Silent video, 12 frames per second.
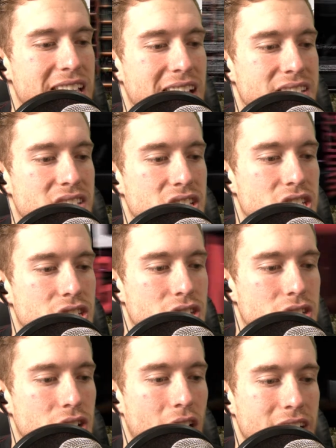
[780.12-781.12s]
against the
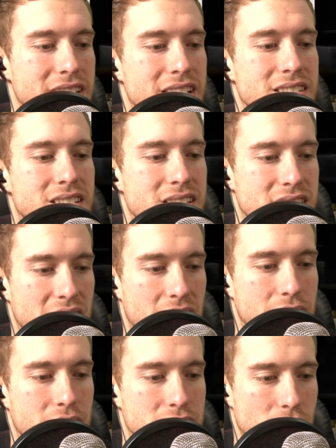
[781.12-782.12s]
darkness to
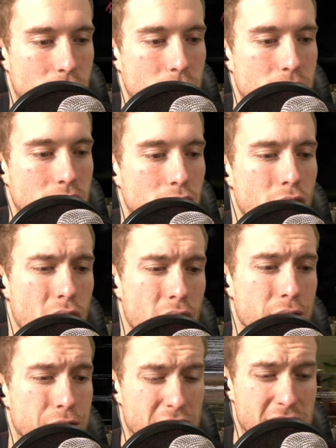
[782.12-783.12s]
save his owner,
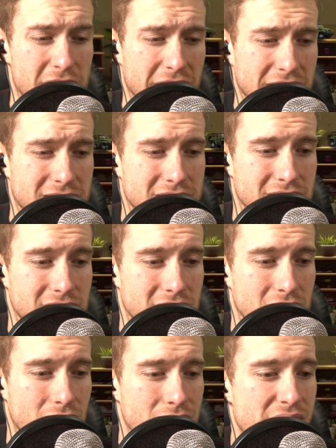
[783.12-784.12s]
Felix.
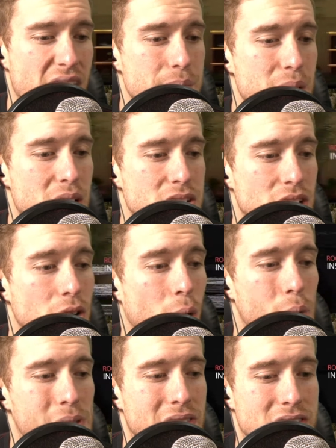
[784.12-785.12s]
Nightmares are
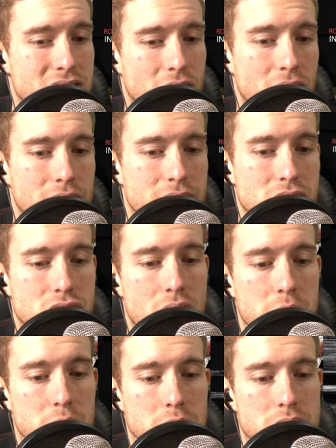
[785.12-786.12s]
only the start of his
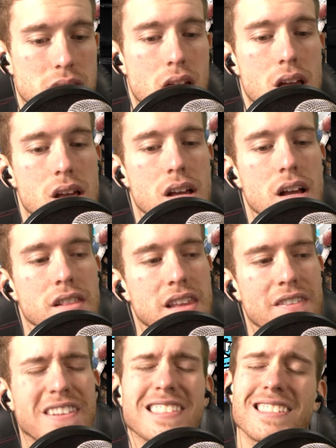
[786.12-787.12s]
troubles.
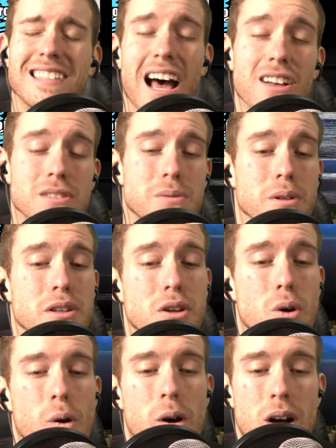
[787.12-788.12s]
Now this sounds
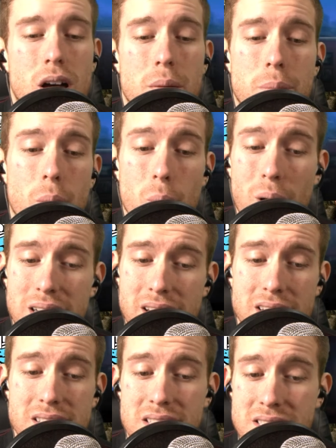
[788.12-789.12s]
really cool, but what
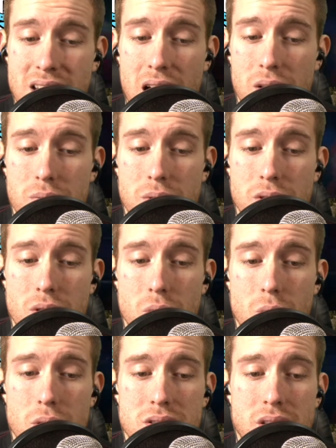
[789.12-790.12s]
doesn't sound really
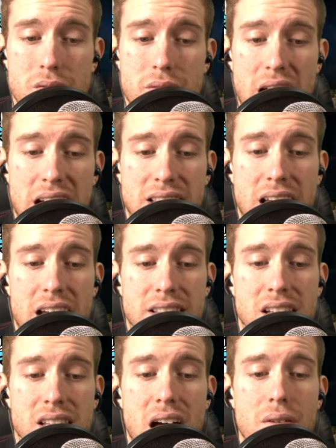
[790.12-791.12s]
cool is the fact
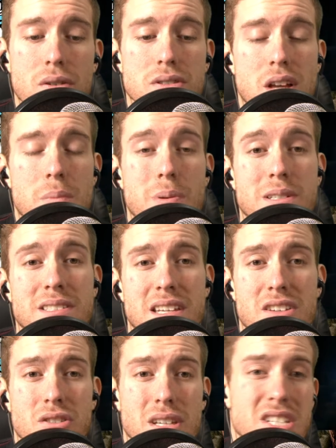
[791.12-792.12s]
that the levels are
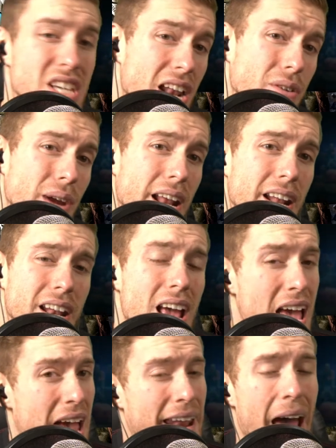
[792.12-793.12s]
procedurally generated,
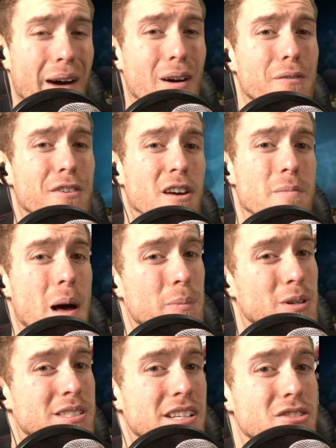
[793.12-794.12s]
and how I feel
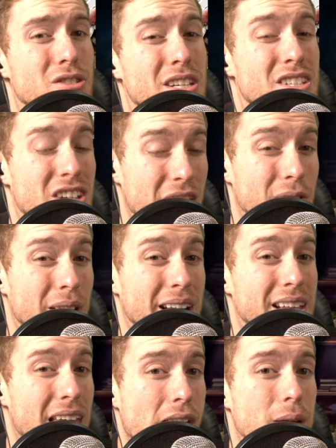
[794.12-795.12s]
about procedurally
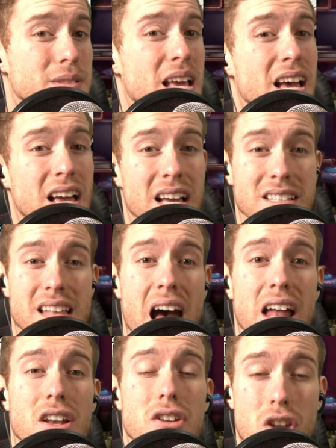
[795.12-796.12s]
generated games is
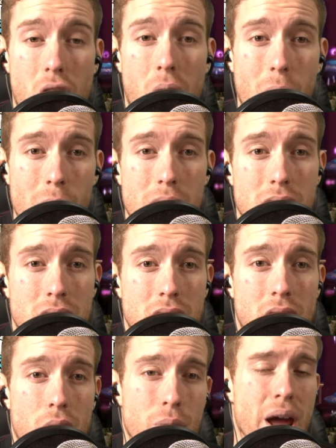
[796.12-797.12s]
that no.
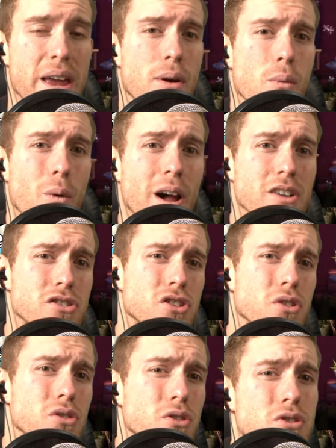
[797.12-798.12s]
Alright, why
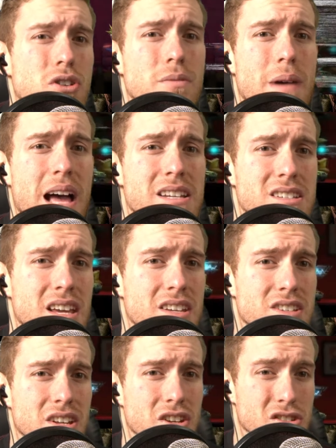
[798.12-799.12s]
don't you use your
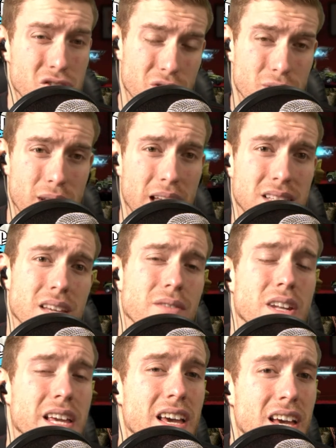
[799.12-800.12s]
imagination and your
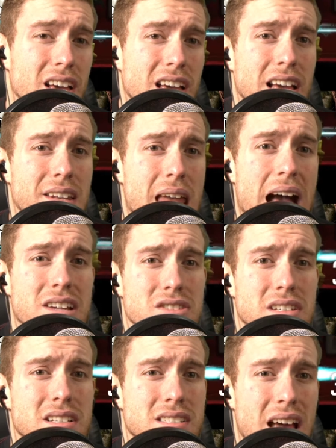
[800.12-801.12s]
creativity and
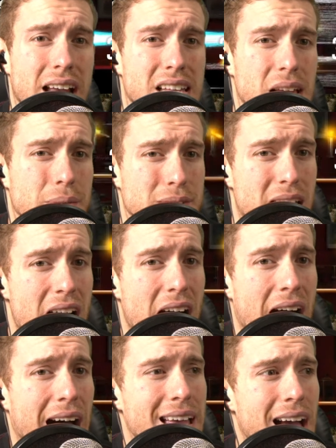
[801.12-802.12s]
actually design games?
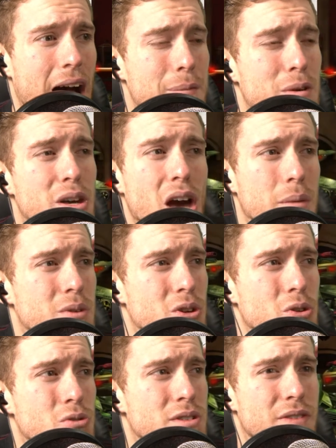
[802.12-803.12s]
I'm a
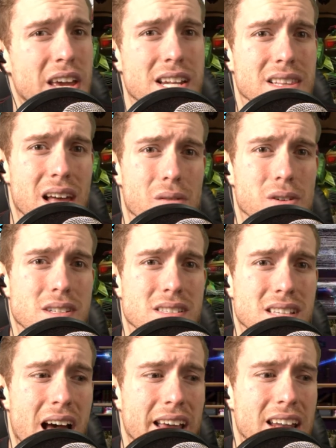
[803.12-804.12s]
huge fan of level
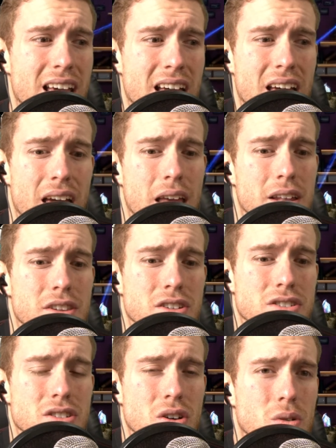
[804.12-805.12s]
design, and
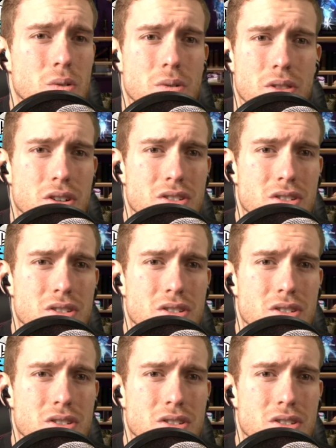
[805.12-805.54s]
there's no